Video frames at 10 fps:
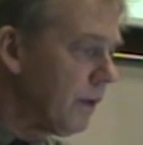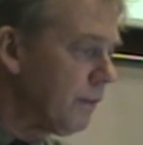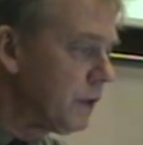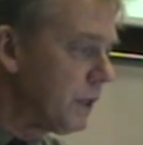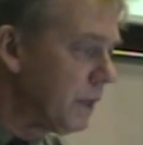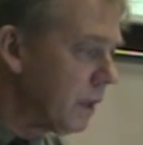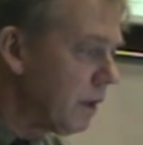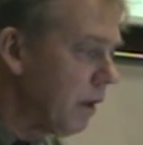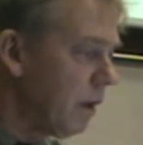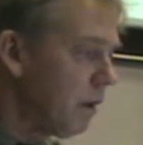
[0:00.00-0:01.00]
Virginia
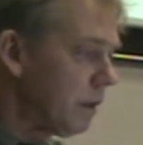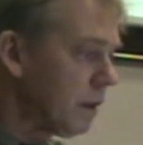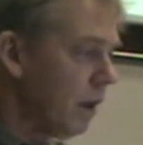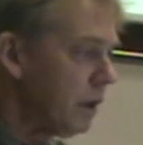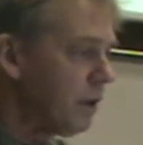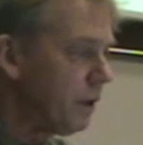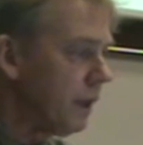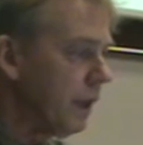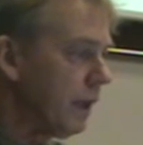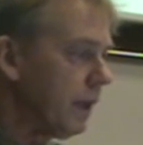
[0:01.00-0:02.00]

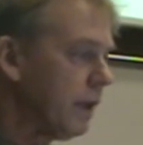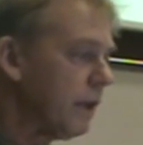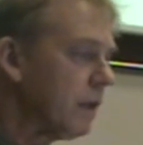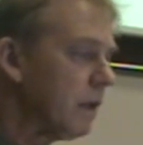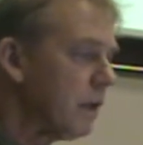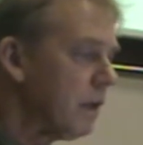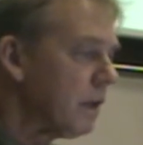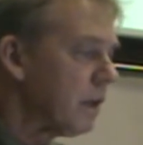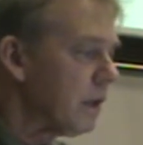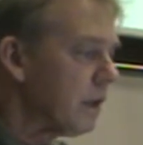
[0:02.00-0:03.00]
Collier
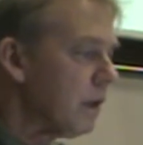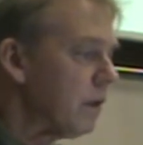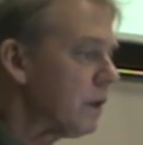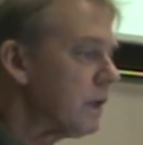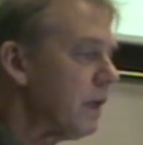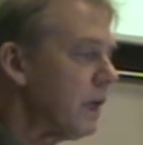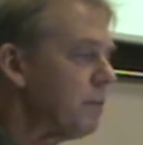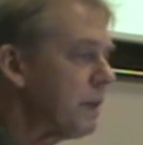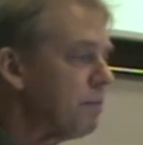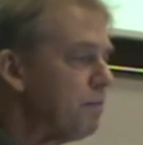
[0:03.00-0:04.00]
looked a little
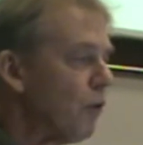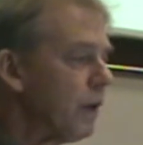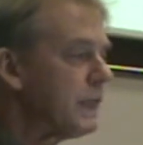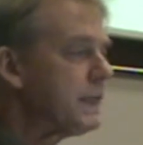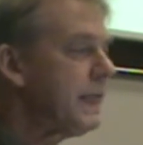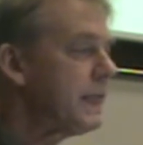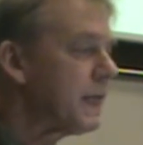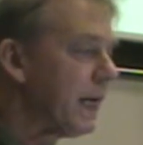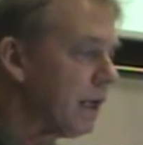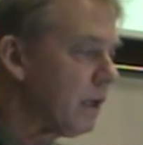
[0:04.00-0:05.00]
bit more in
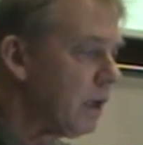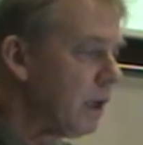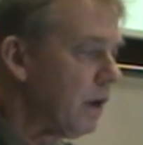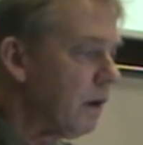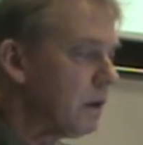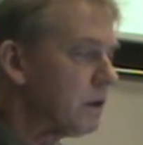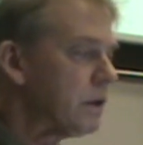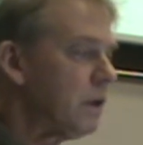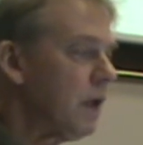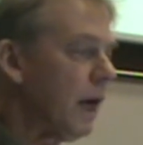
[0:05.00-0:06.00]
detail
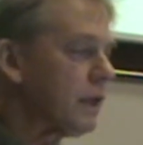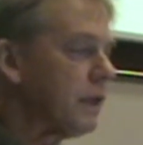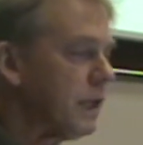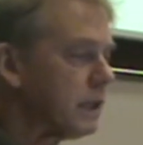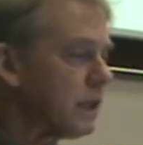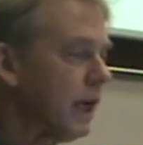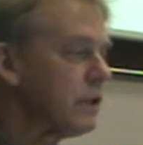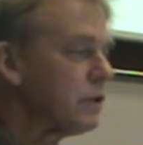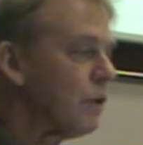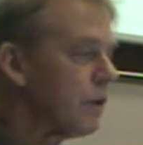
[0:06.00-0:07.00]
at this
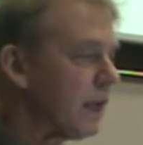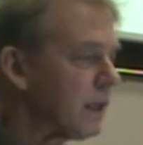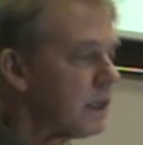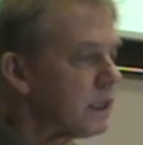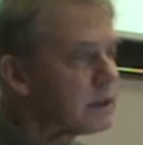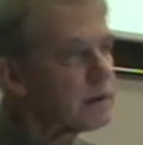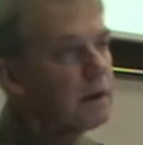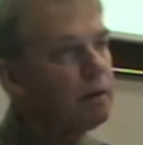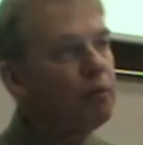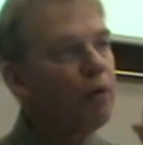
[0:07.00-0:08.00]
and saw that
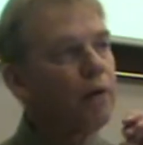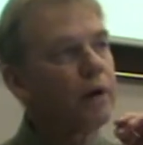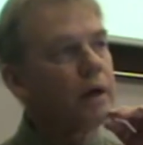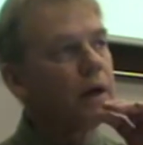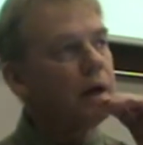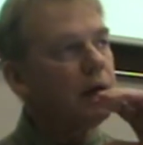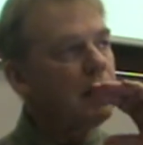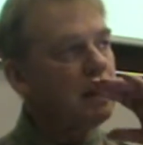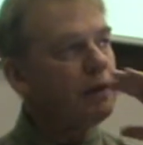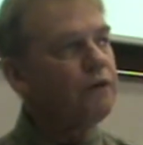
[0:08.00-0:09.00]
this more
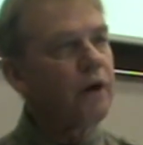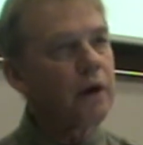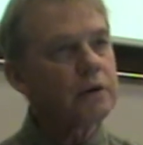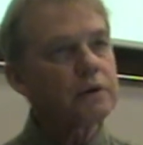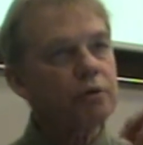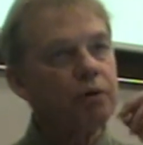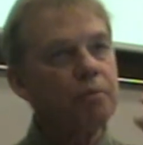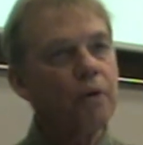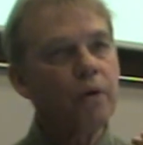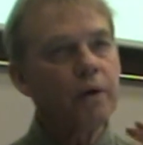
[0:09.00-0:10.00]
advanced or
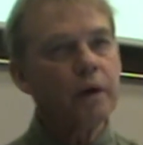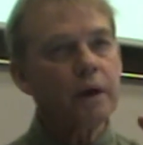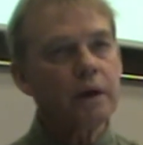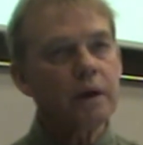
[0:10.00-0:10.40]
more